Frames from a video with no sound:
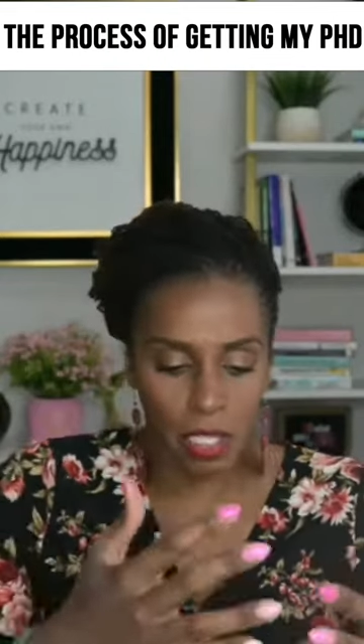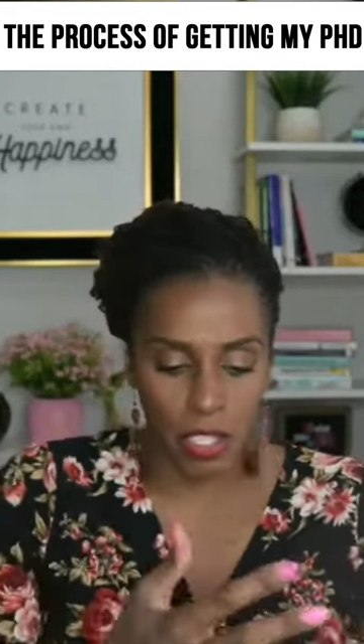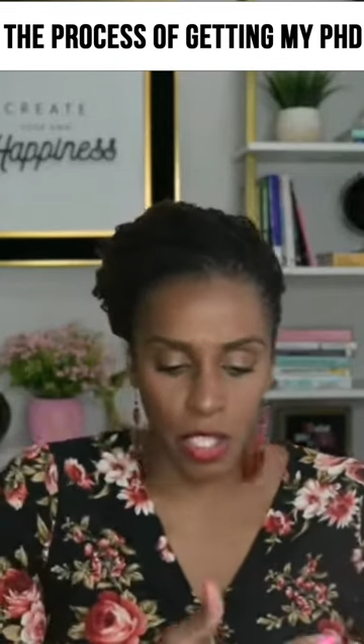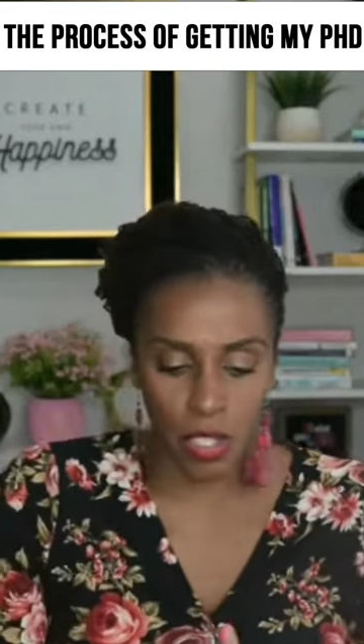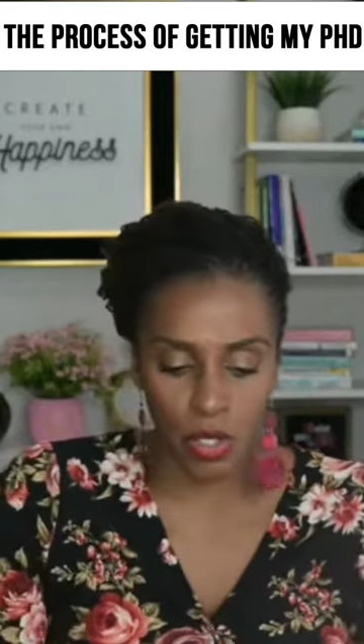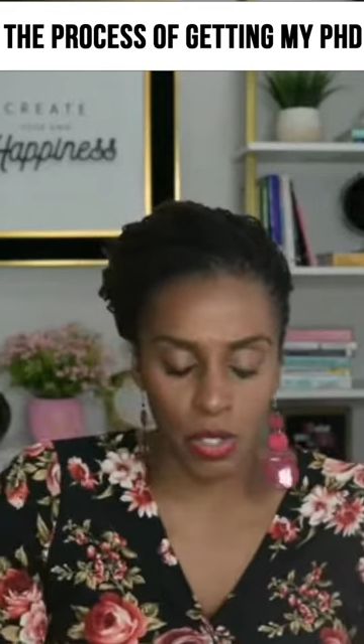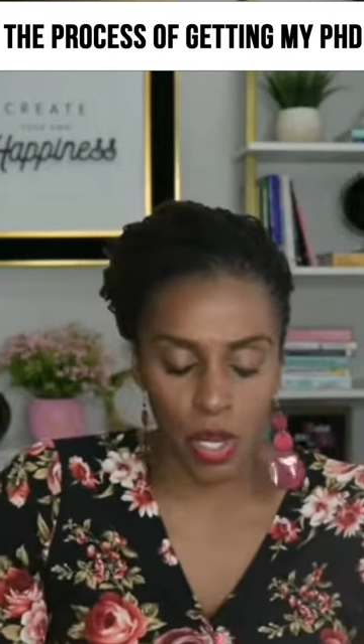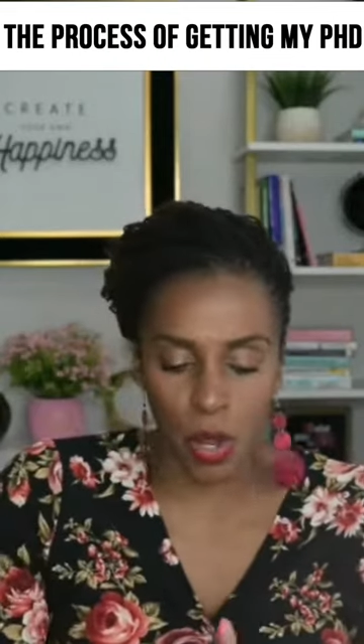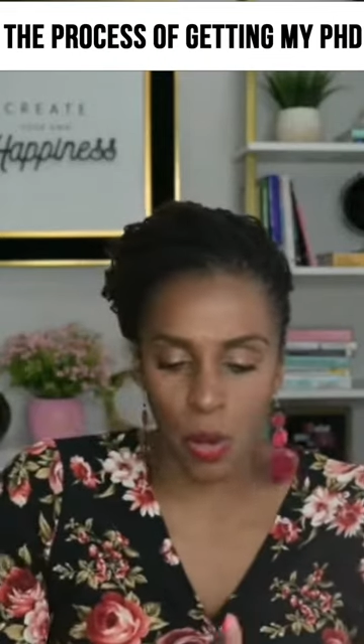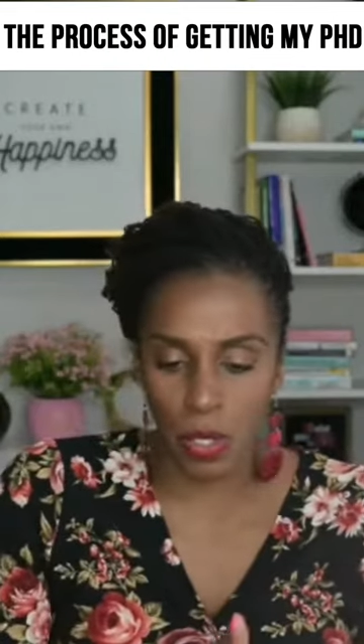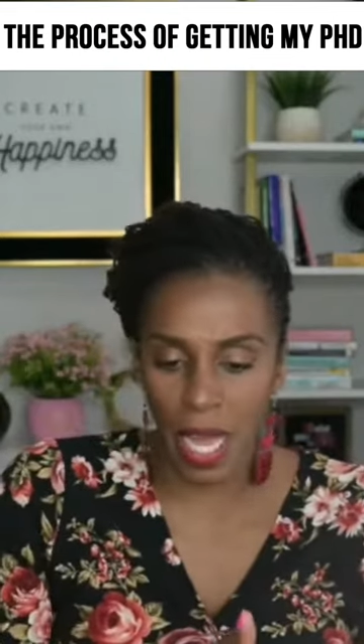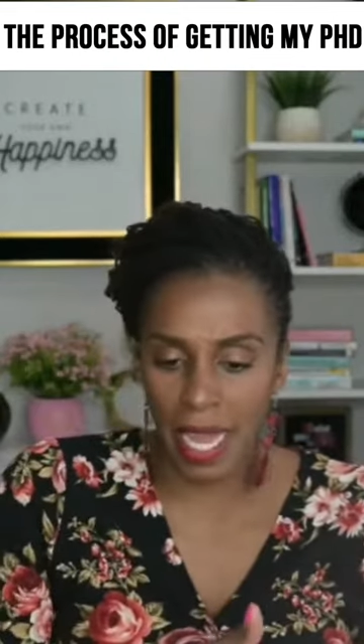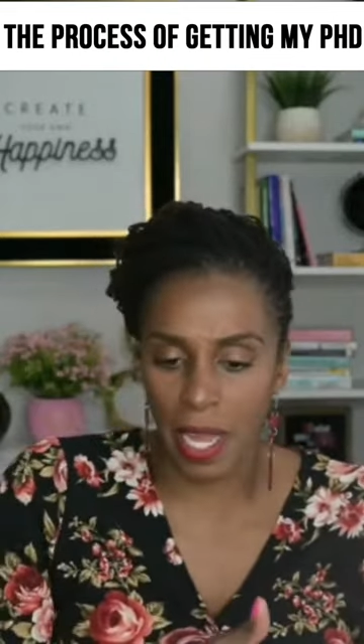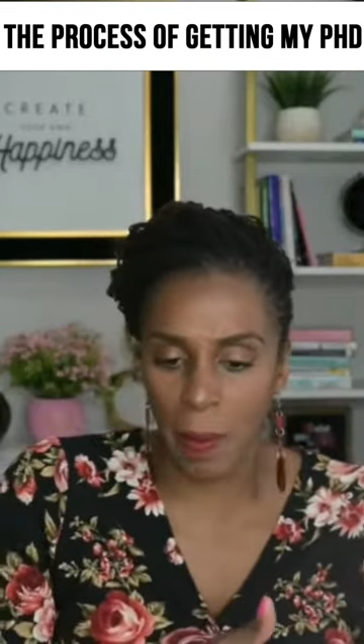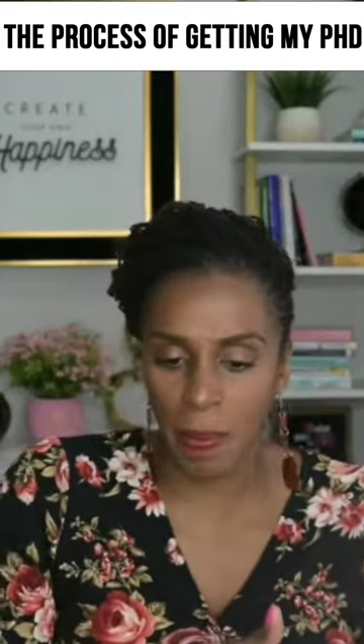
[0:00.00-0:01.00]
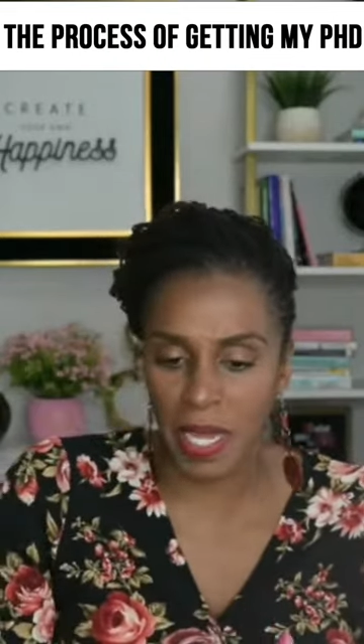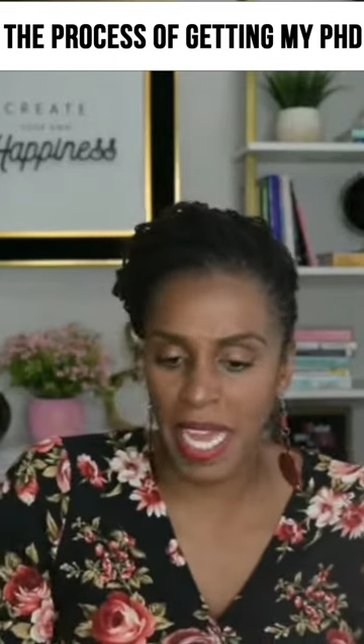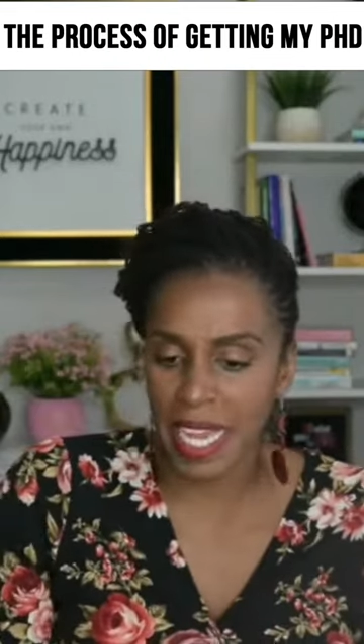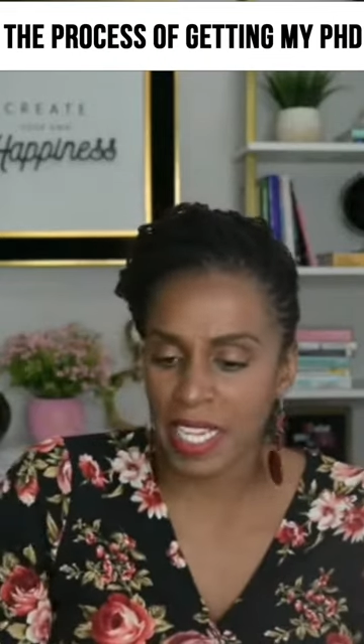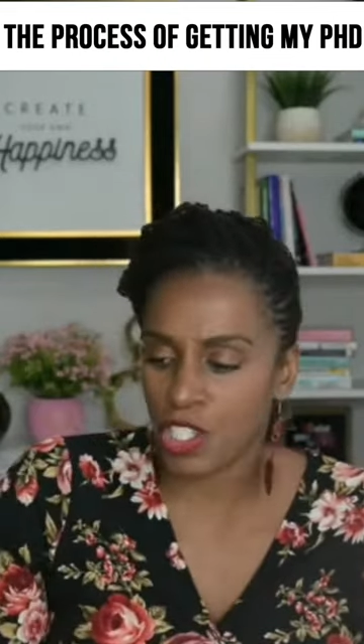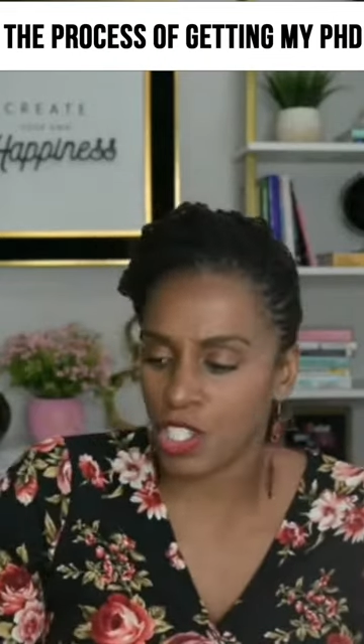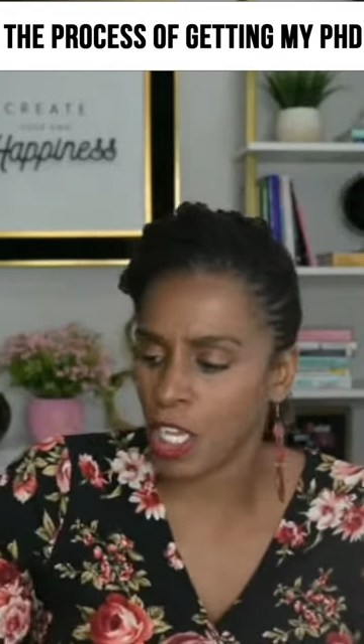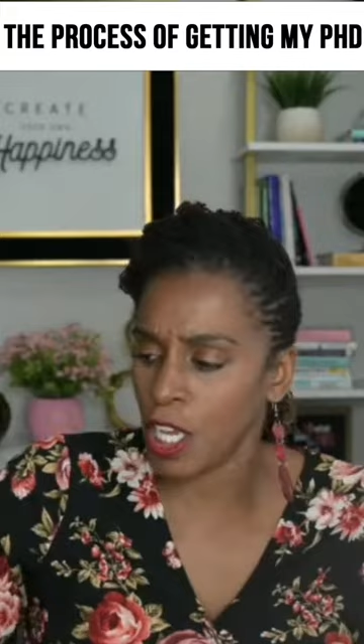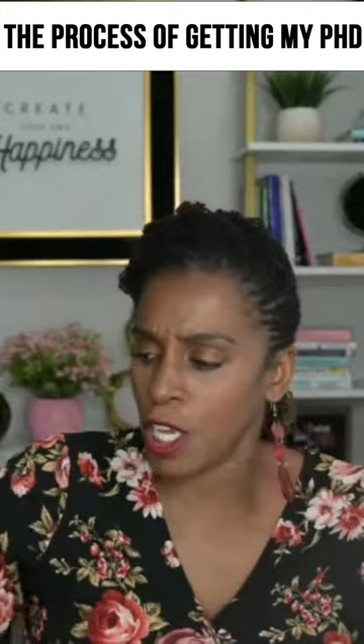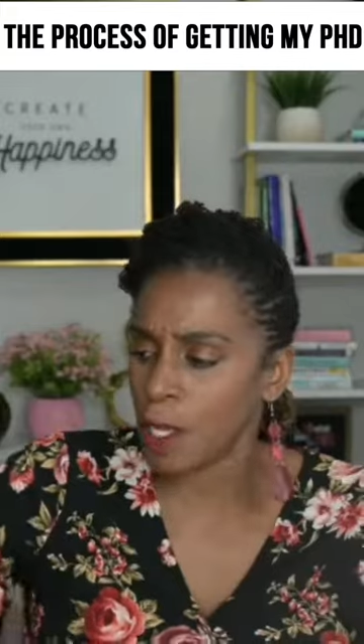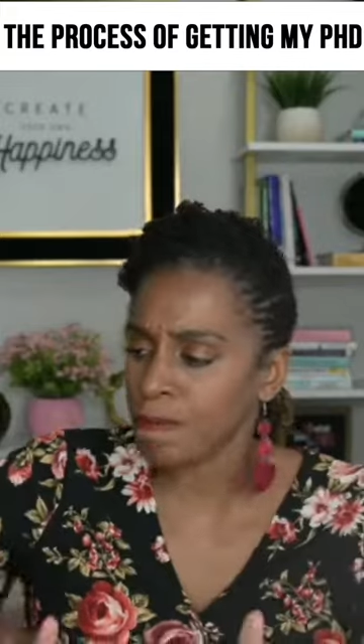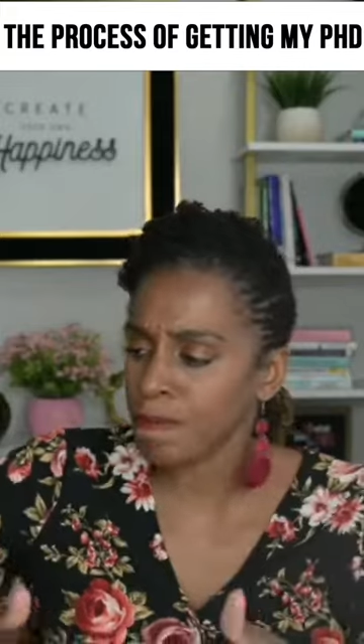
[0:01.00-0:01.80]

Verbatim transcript: you know, like a PhD